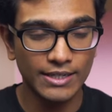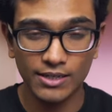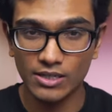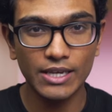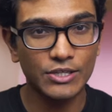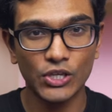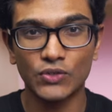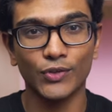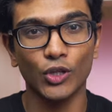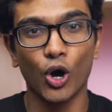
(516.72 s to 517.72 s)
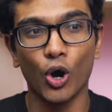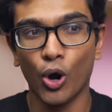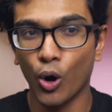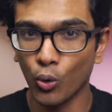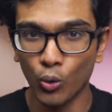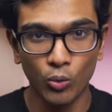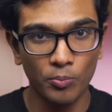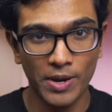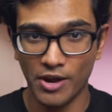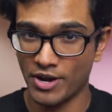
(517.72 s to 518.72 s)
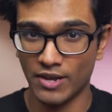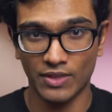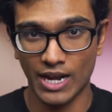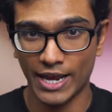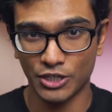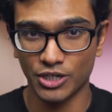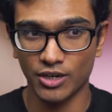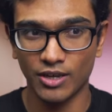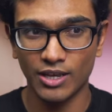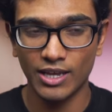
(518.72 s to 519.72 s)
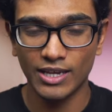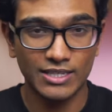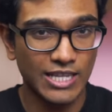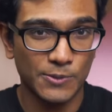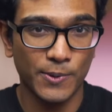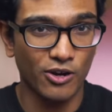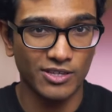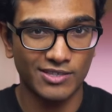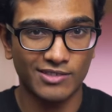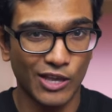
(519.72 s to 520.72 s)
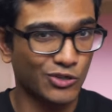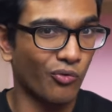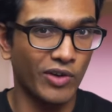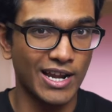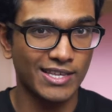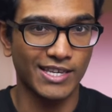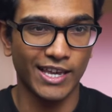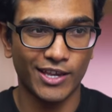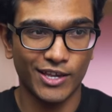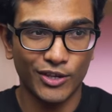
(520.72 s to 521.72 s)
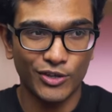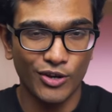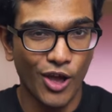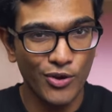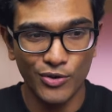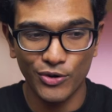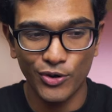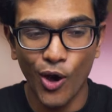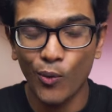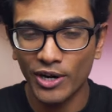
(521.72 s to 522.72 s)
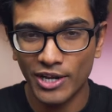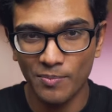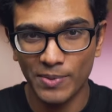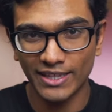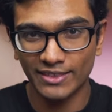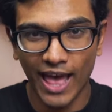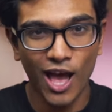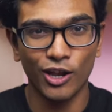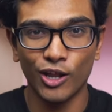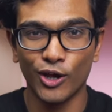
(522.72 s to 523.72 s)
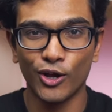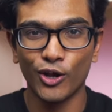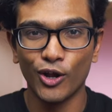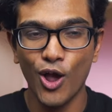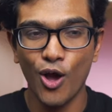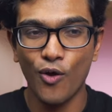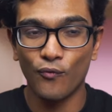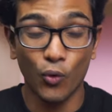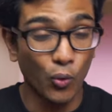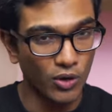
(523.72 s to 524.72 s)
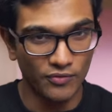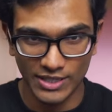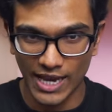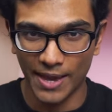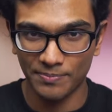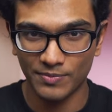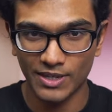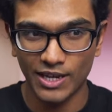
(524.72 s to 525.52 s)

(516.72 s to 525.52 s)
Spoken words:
doesn't exist for the whole period of the lecture. Because let's be honest, that's not realistic. You know, no one can be that alert for all of the time.